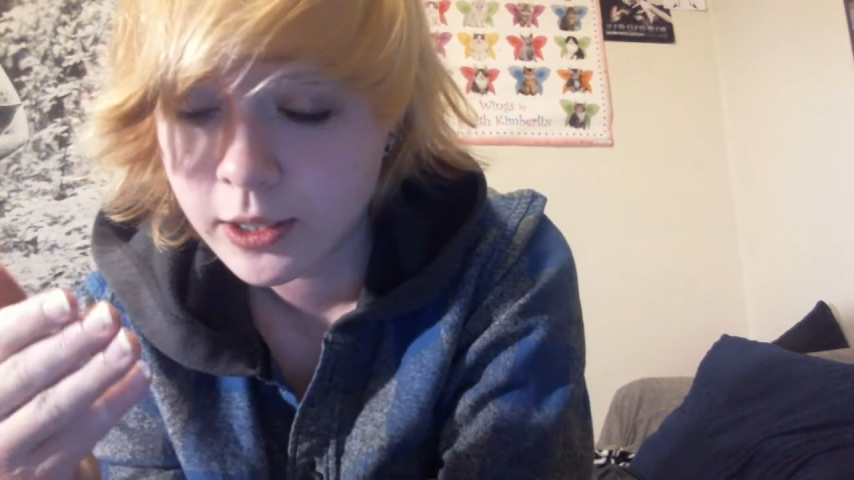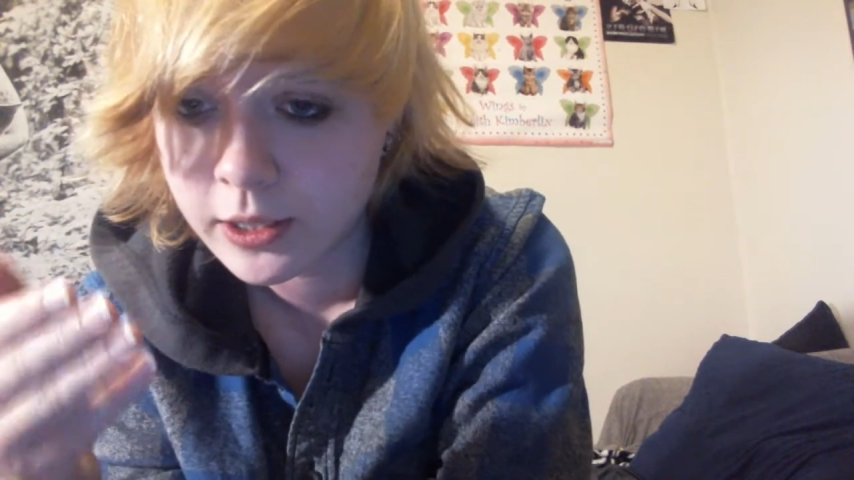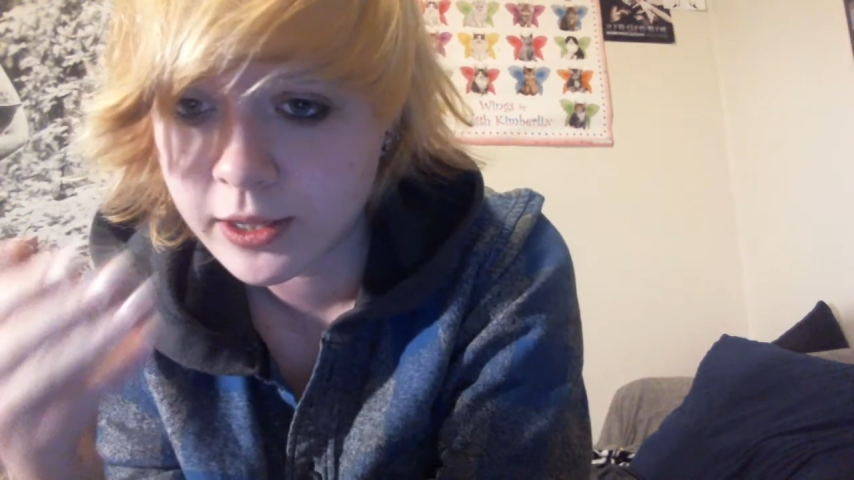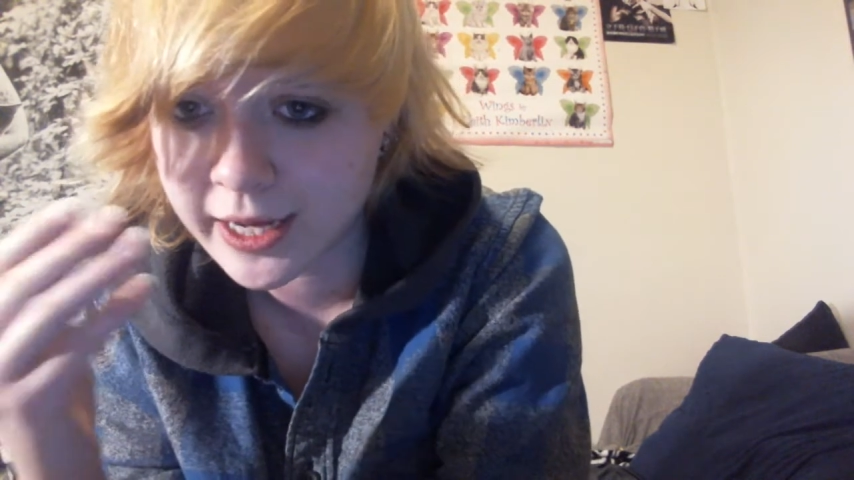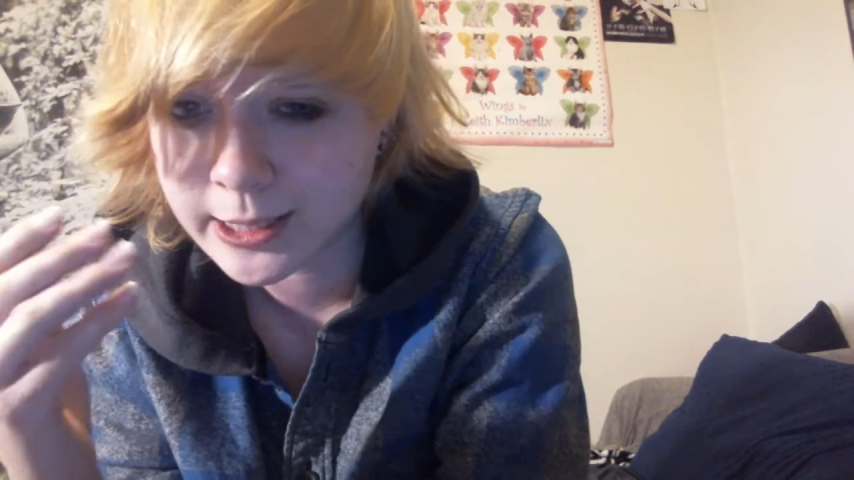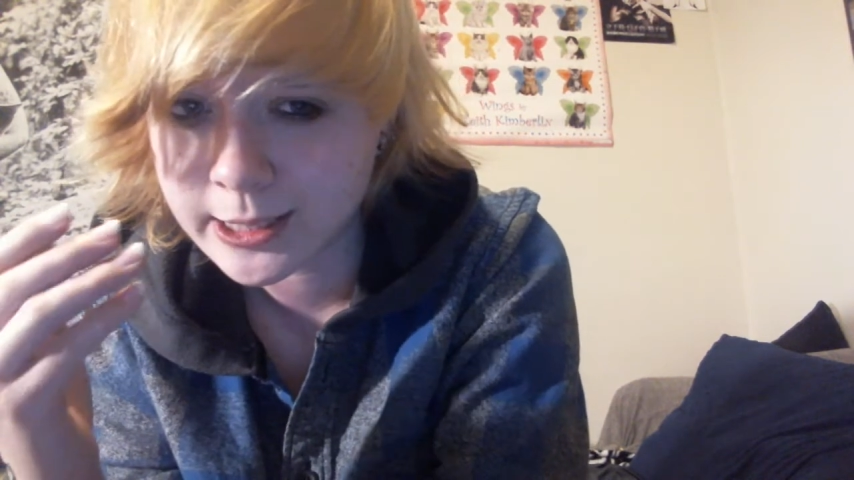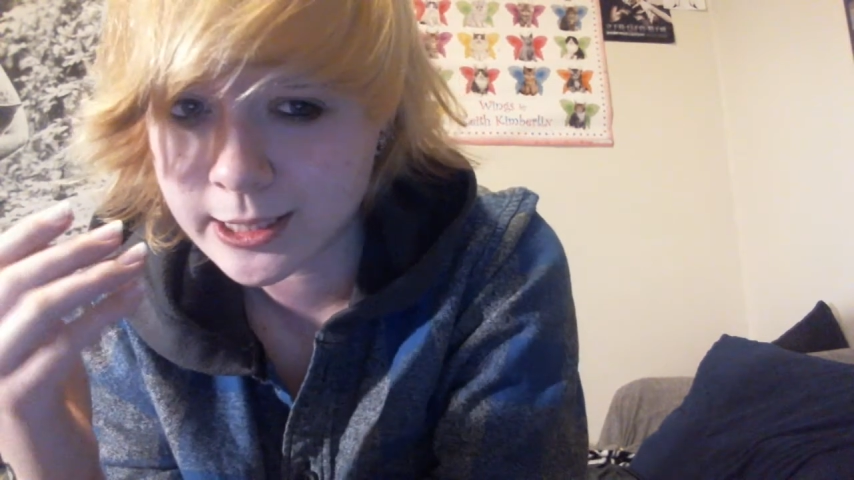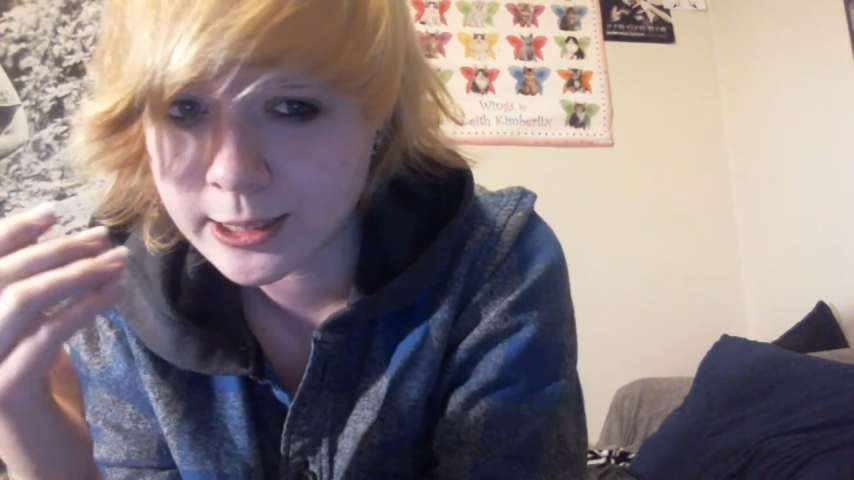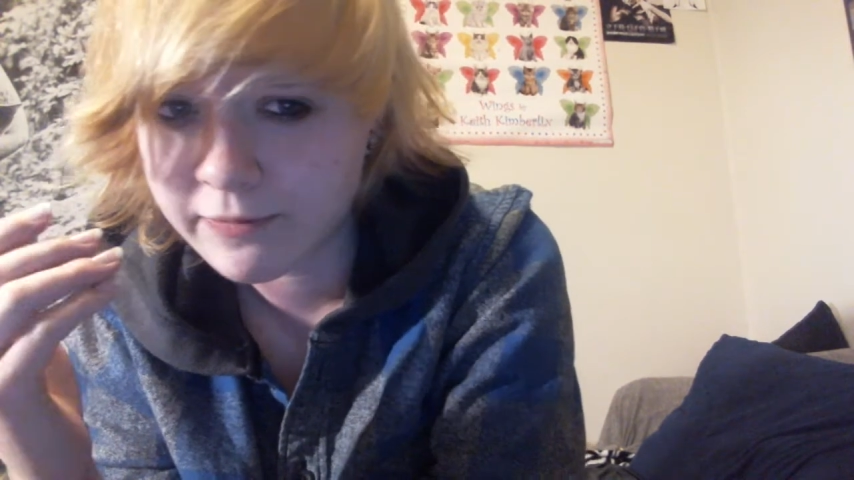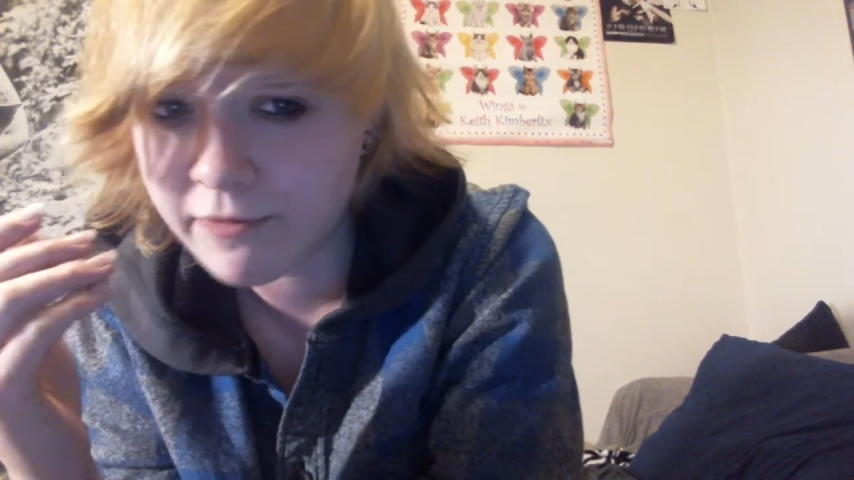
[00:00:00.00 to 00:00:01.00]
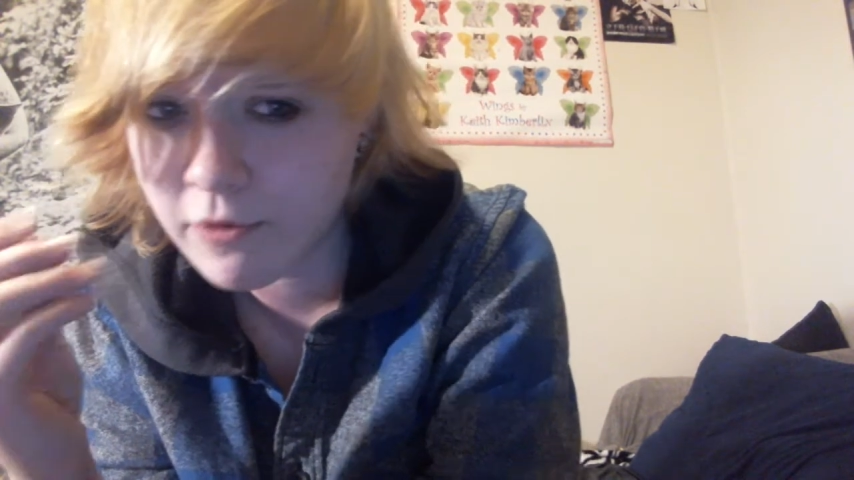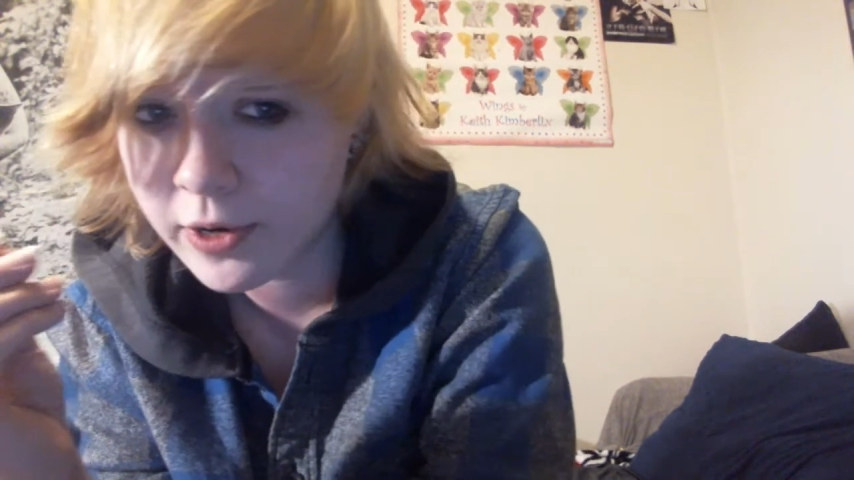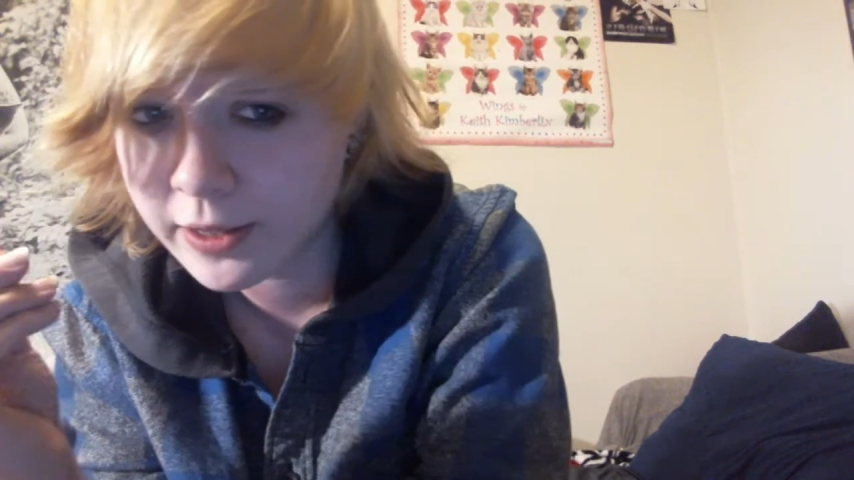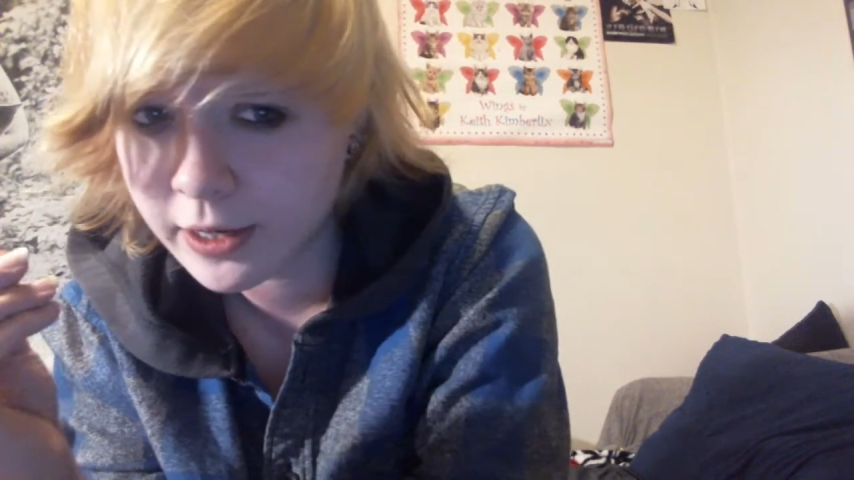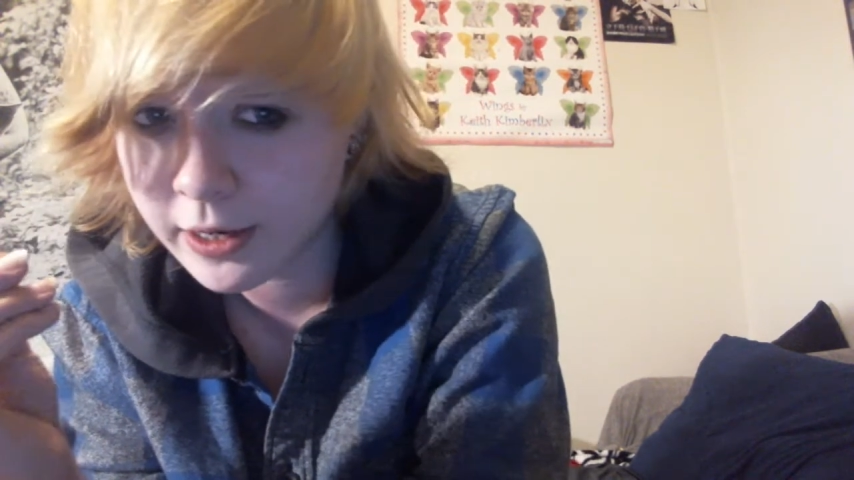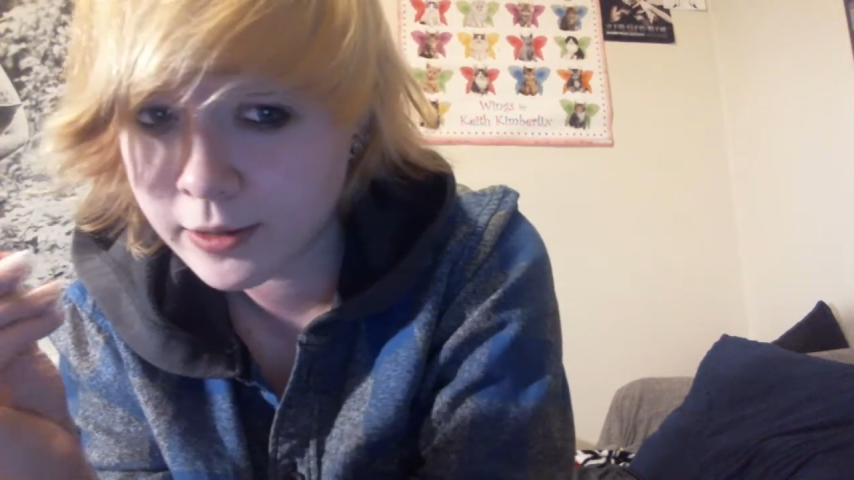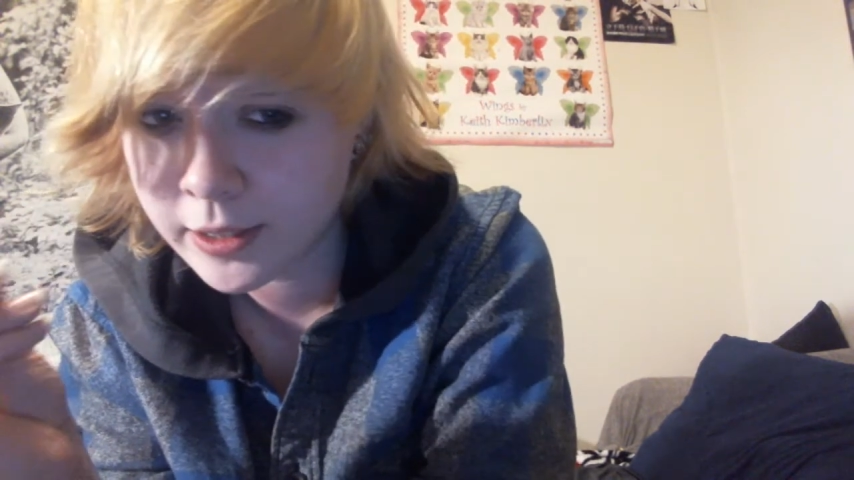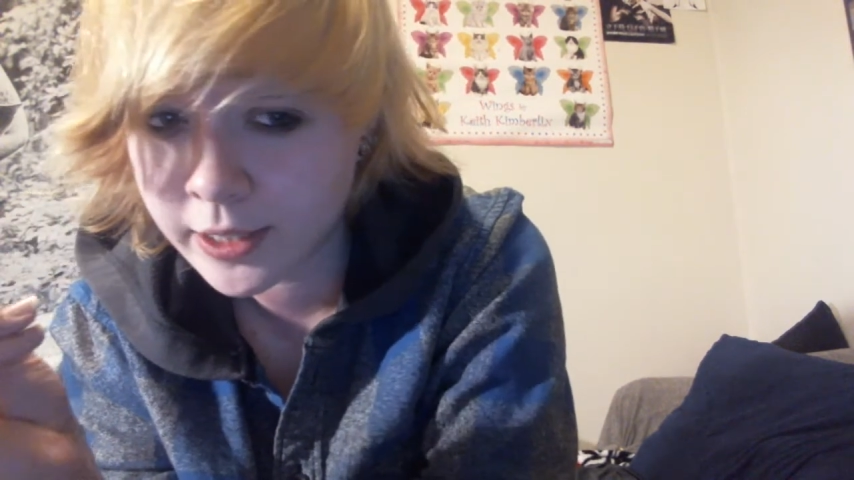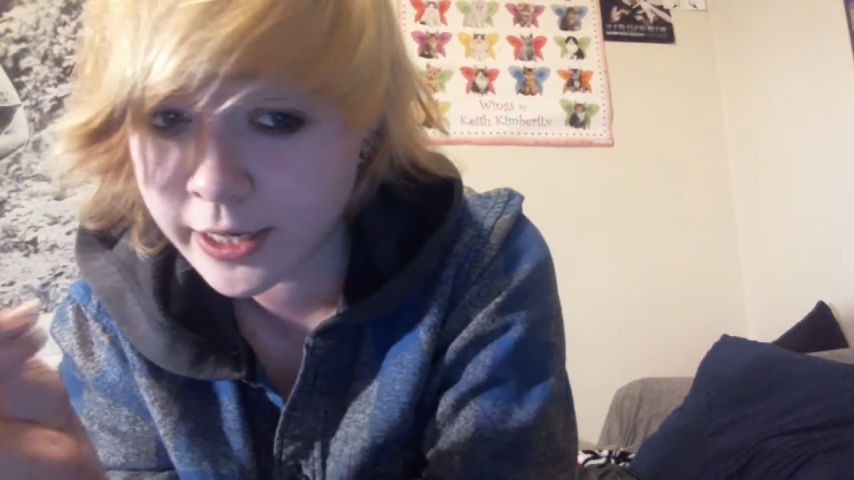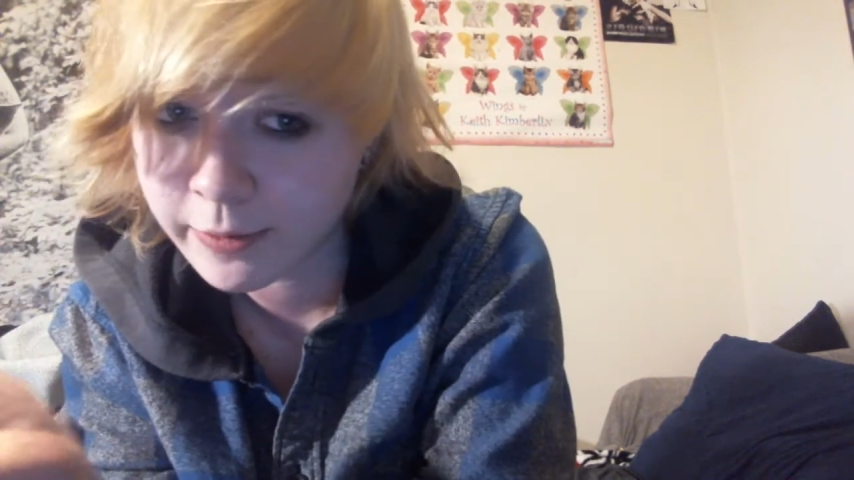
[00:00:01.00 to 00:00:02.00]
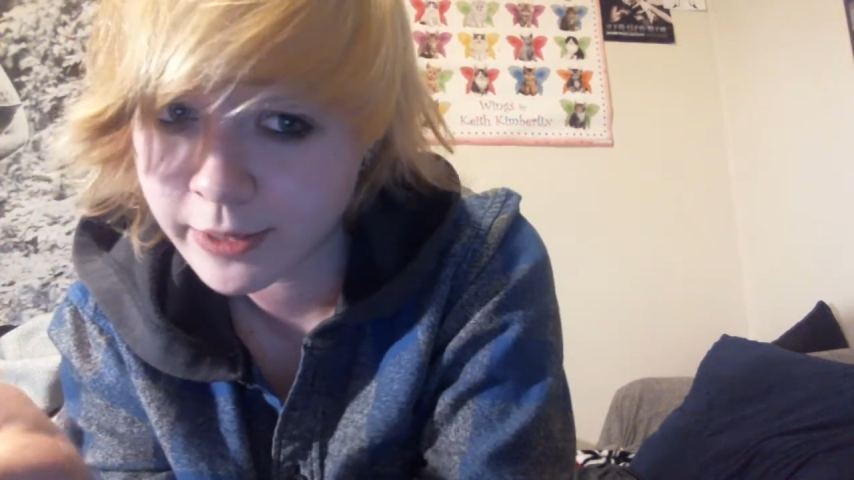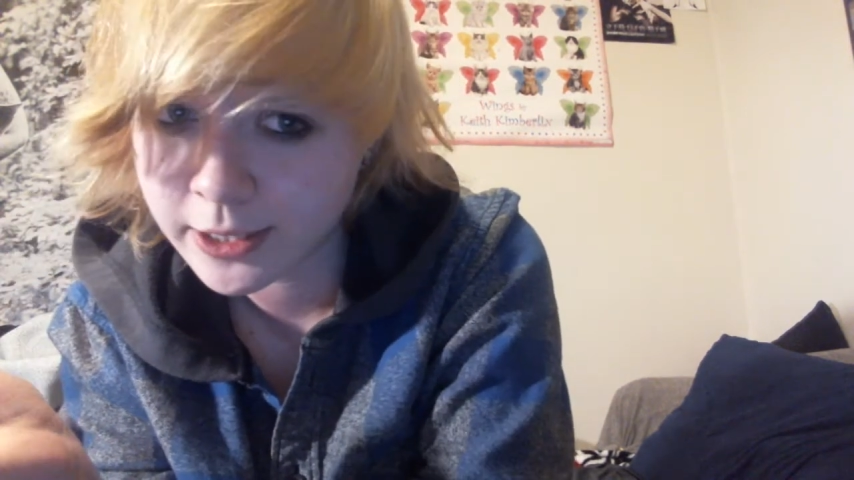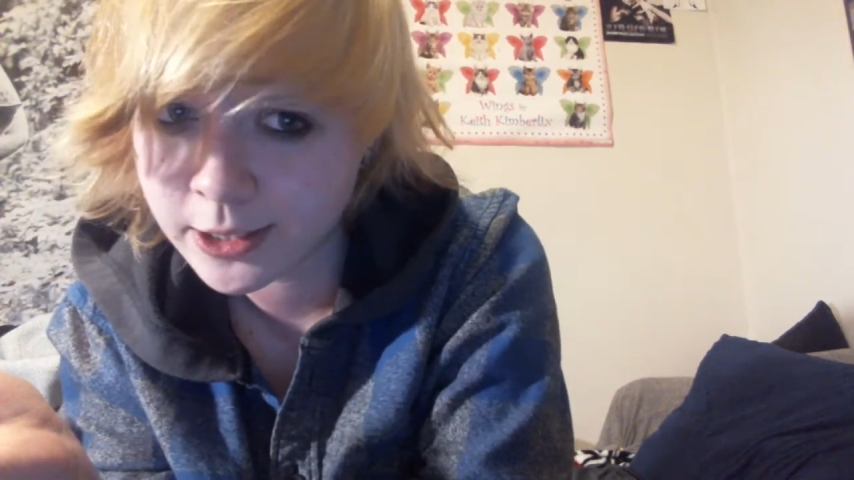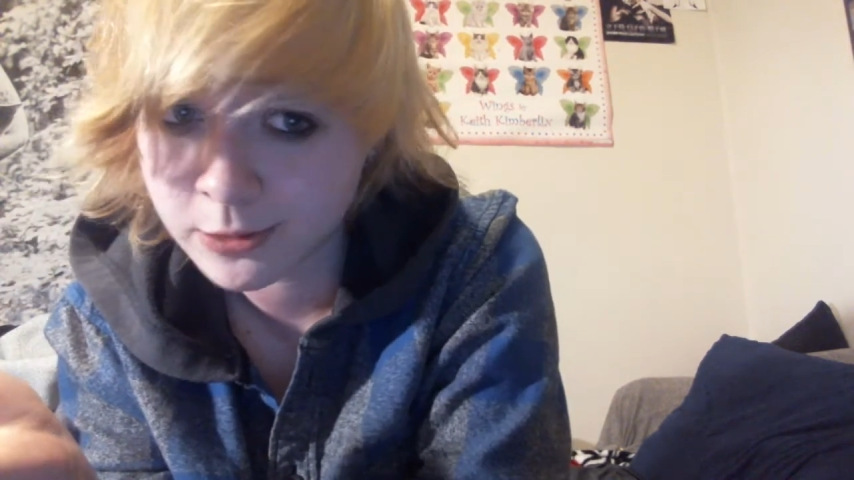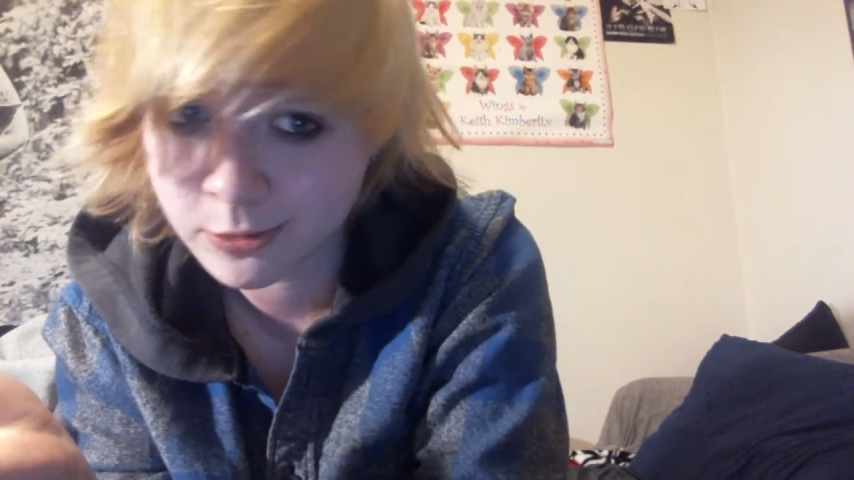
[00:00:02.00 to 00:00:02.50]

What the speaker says: the excess food in there anyway.